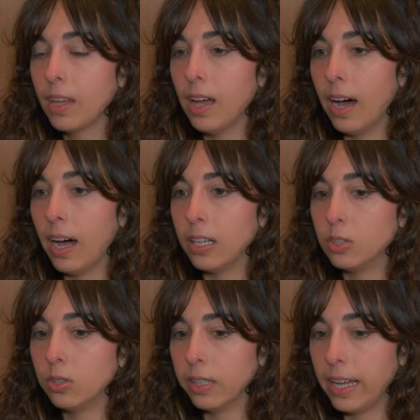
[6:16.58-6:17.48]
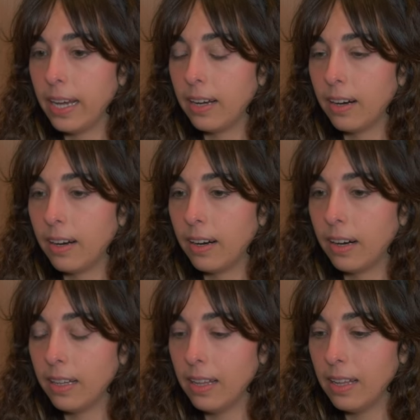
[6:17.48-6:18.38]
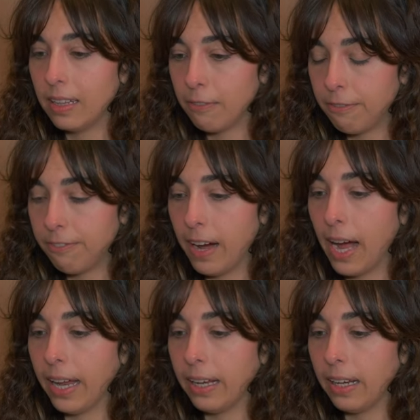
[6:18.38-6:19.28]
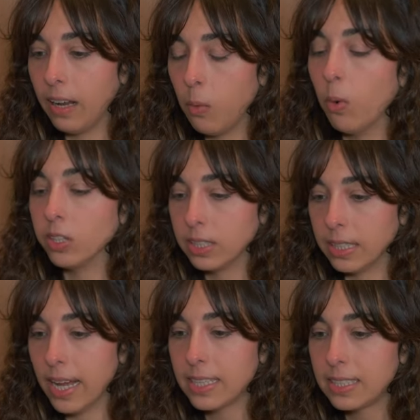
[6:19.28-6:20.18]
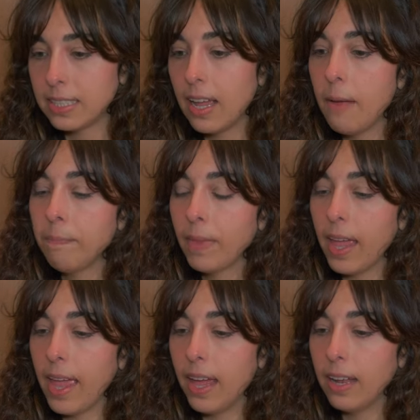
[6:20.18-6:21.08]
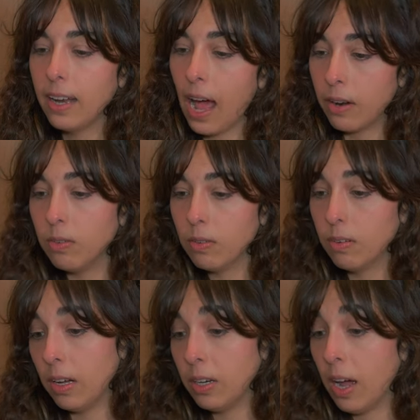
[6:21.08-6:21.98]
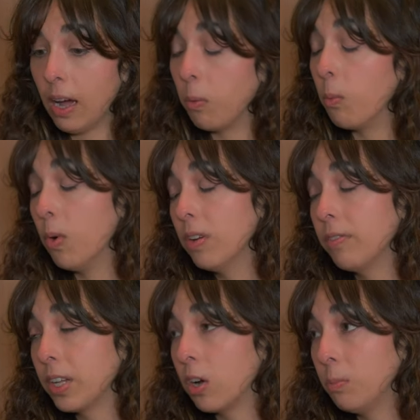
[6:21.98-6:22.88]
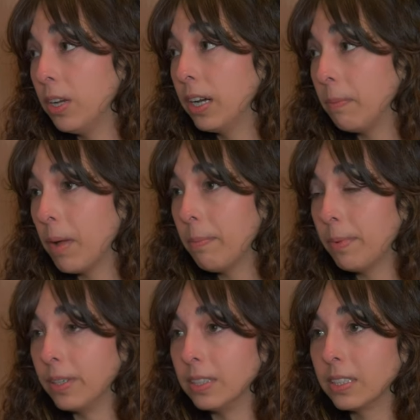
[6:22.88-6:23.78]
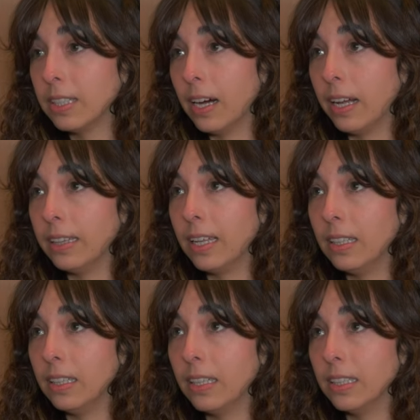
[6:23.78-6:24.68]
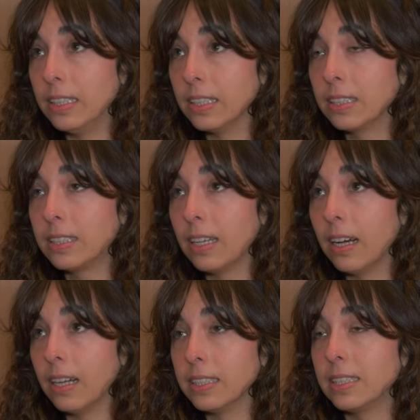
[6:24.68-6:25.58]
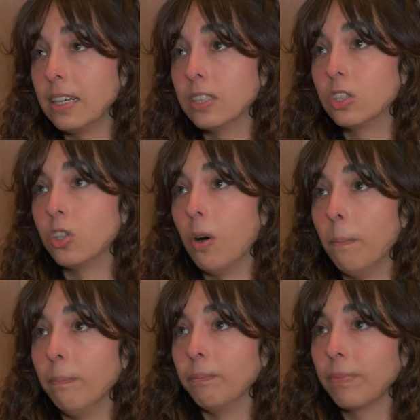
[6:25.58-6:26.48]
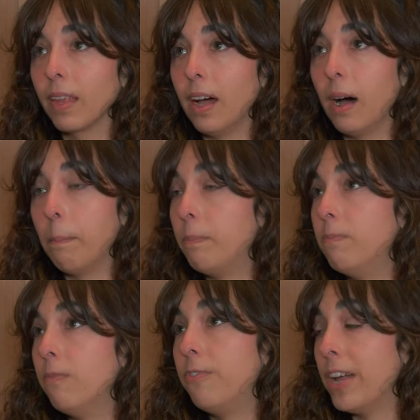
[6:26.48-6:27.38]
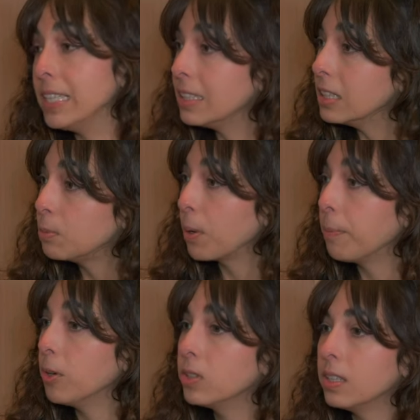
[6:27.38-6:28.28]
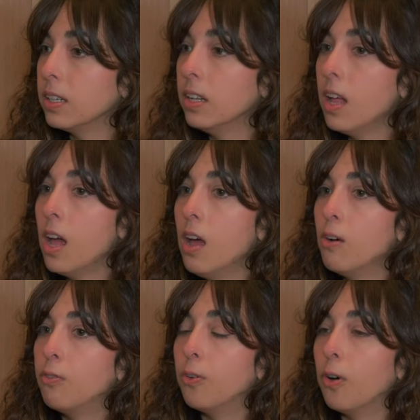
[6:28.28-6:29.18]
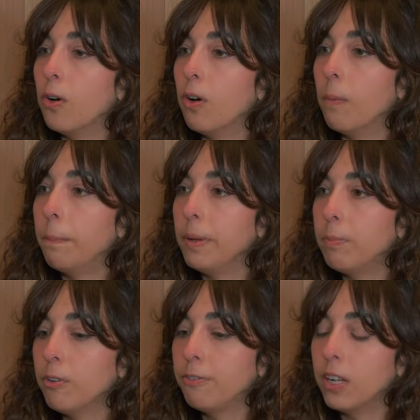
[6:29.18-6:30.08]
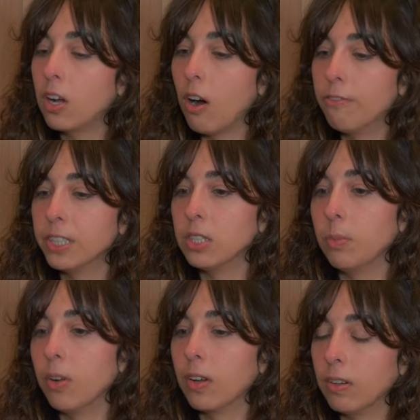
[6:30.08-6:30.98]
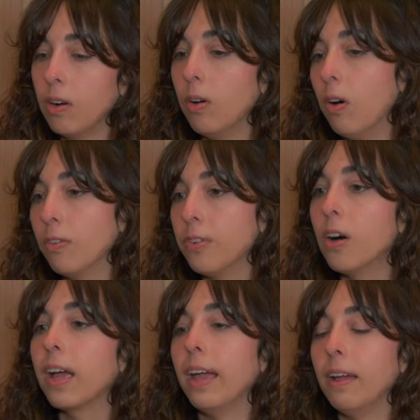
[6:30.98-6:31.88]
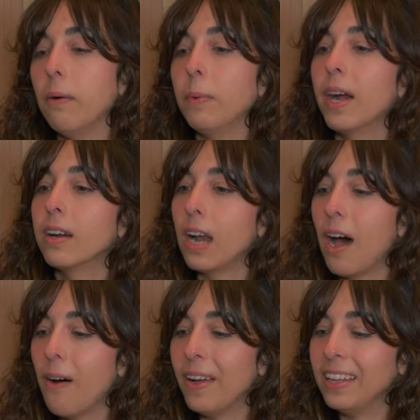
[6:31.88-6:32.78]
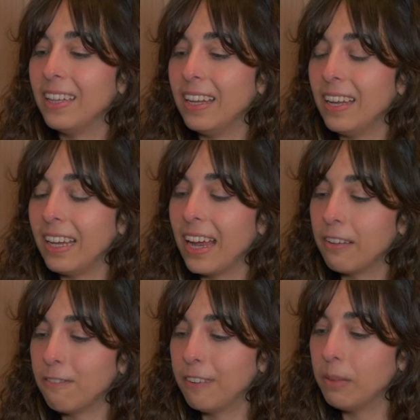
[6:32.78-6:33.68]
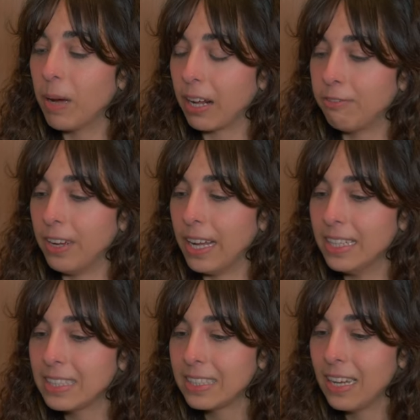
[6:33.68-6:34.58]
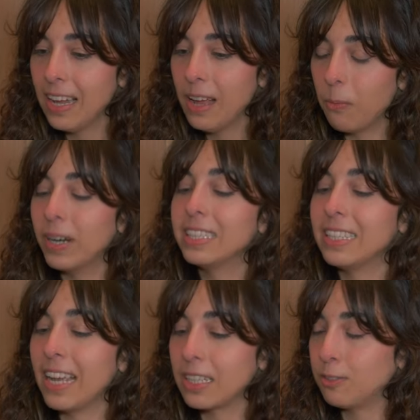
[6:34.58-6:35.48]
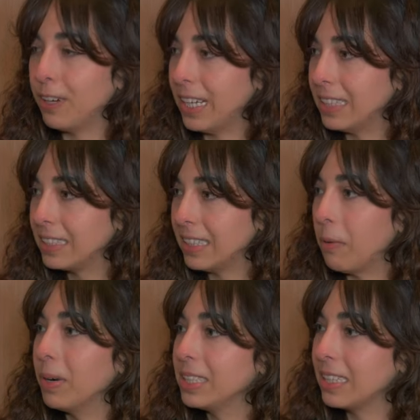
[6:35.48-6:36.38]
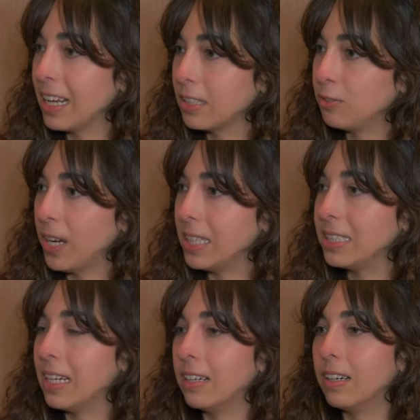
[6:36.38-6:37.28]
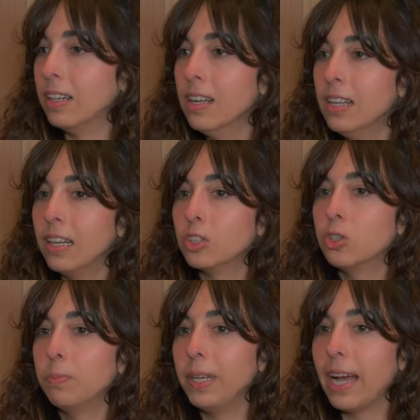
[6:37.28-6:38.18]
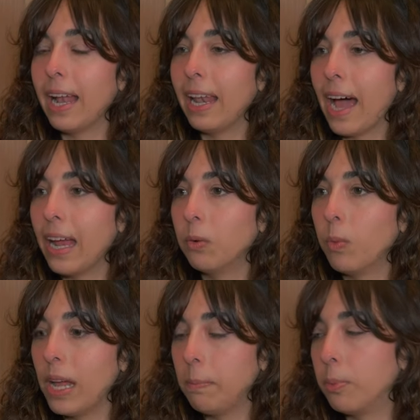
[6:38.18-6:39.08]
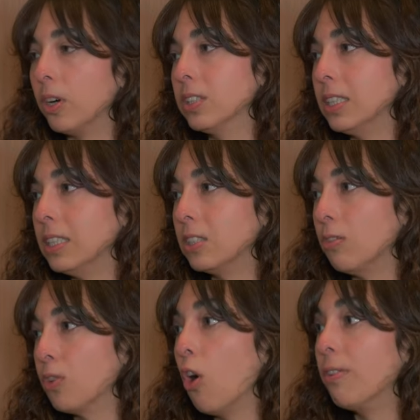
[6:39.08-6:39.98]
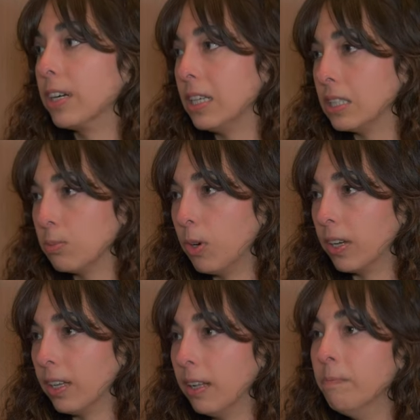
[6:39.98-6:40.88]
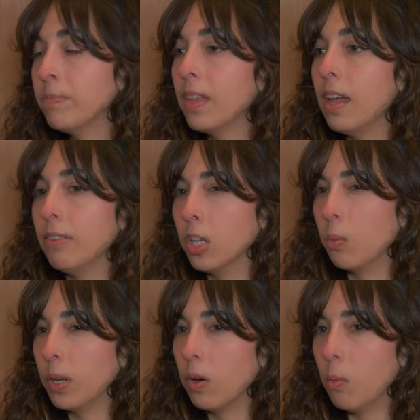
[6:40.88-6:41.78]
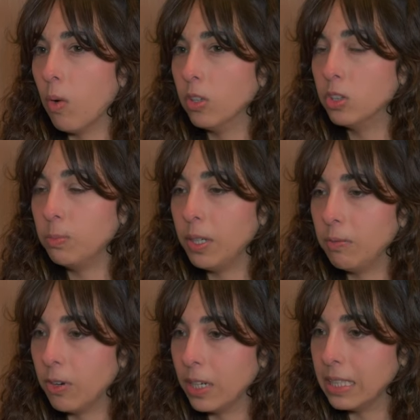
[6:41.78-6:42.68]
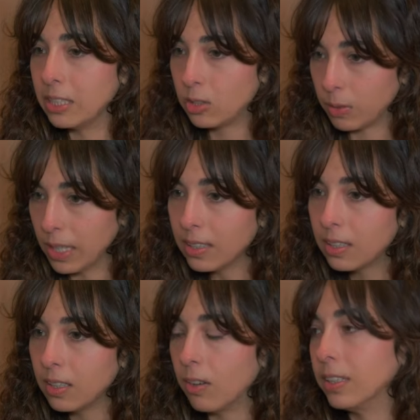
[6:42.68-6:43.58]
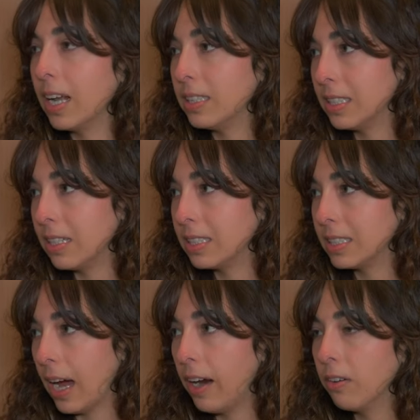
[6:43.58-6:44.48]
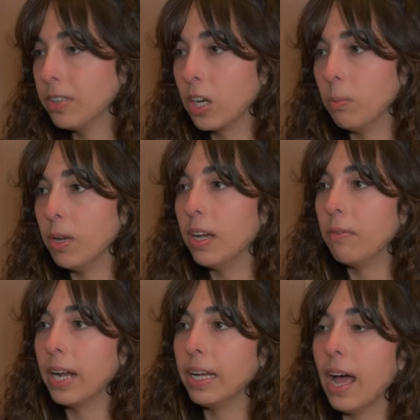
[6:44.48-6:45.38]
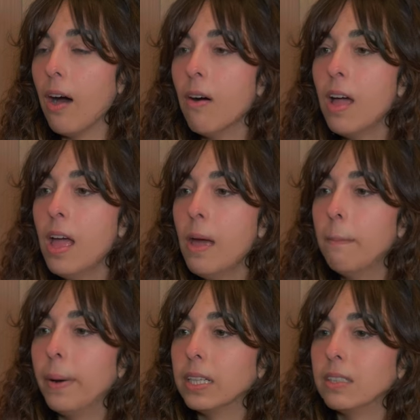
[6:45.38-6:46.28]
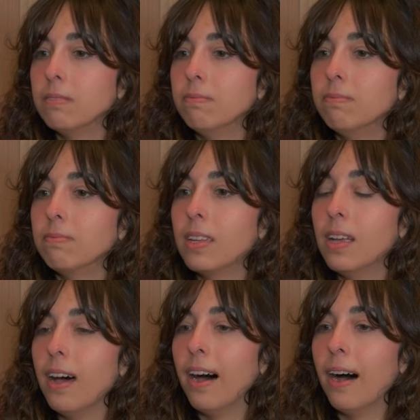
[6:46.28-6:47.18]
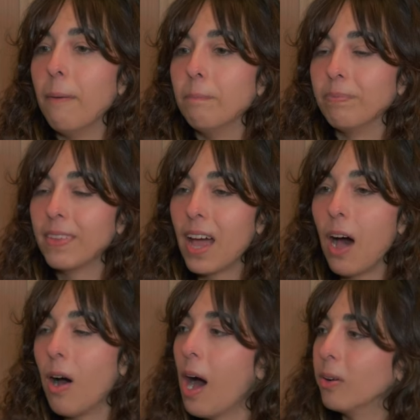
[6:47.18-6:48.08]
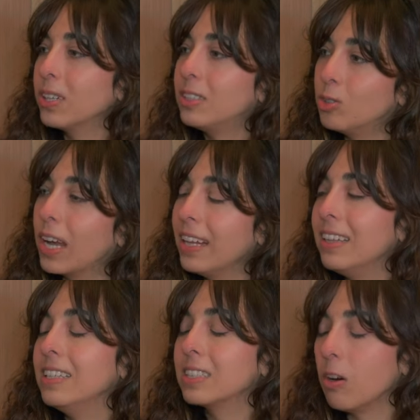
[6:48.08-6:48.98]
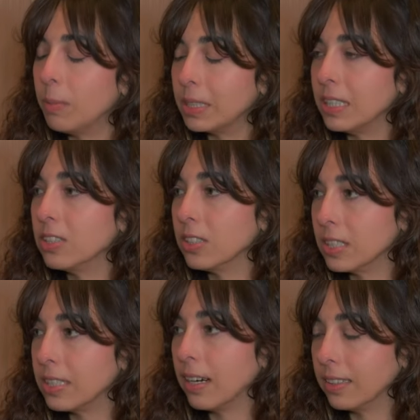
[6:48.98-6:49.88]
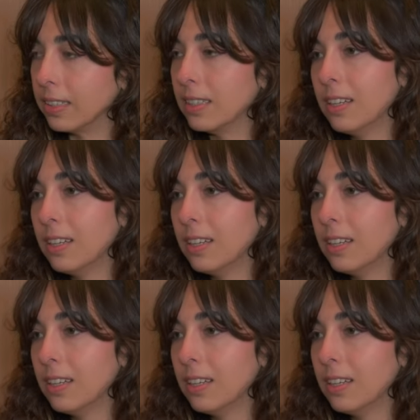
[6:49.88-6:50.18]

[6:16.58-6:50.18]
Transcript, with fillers: uh, to later define what's next. And, and, and uh, one of the community members, uh, they, they just uh, shared some uh, phases proposal for people feel comfortable of okay we are now in the getting feedback phase what is the next phase and what is the next phase there there should be a lightweight process of governance model even though we don't want to be very strict or that is the desire of the community right now but um, how, how to get these conversations started